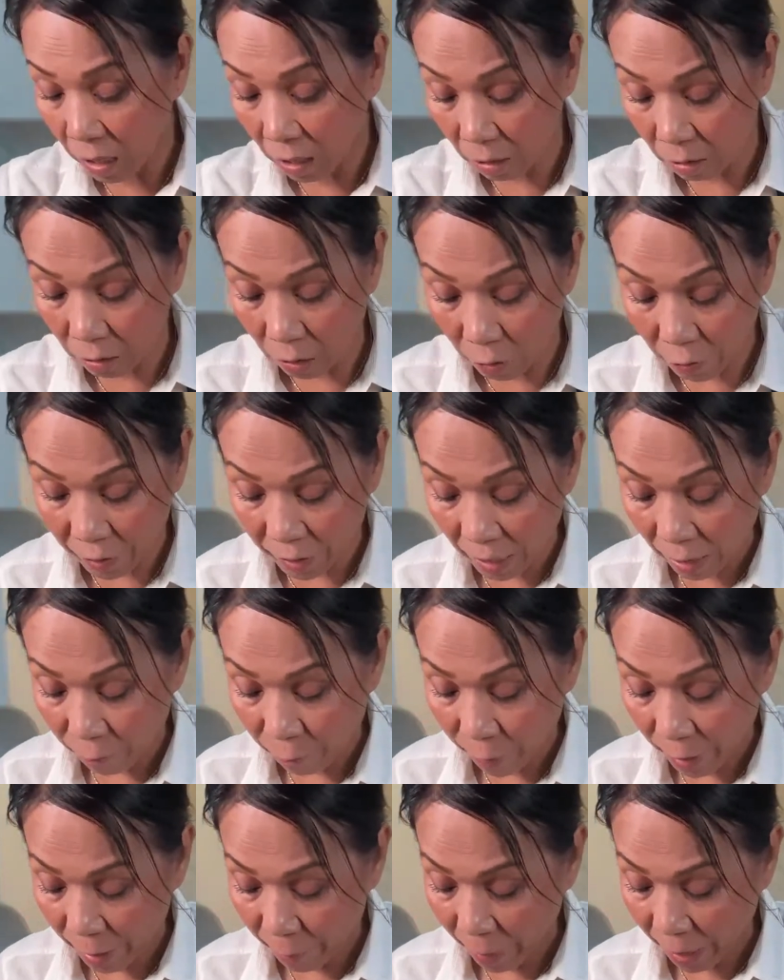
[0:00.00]
growing up,
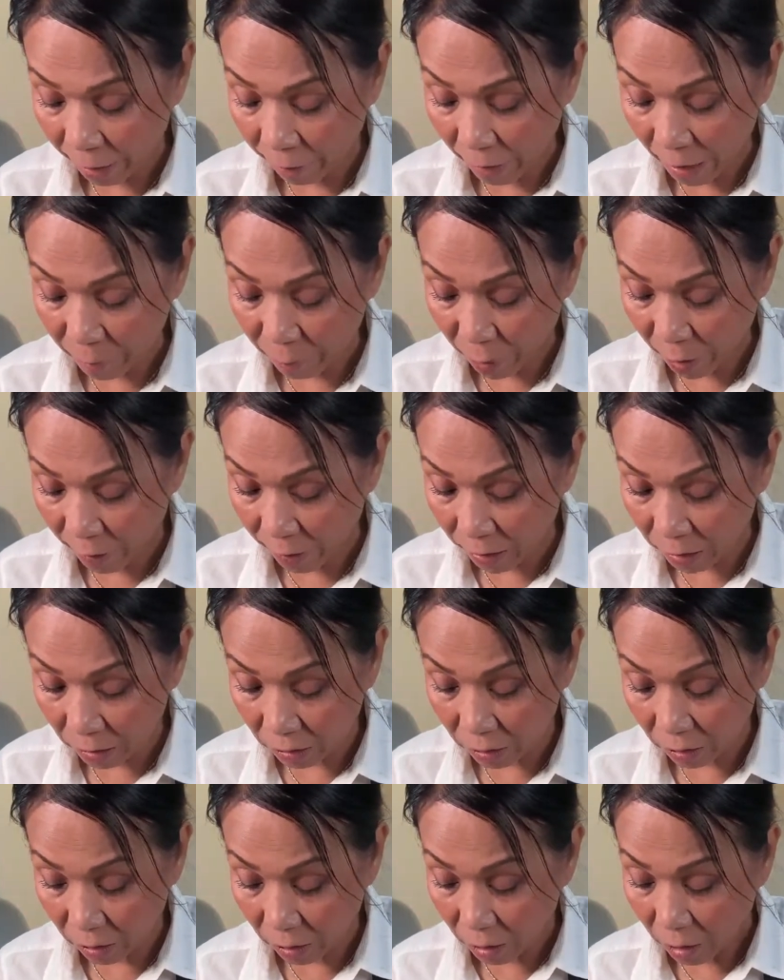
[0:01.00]
where my grandparents,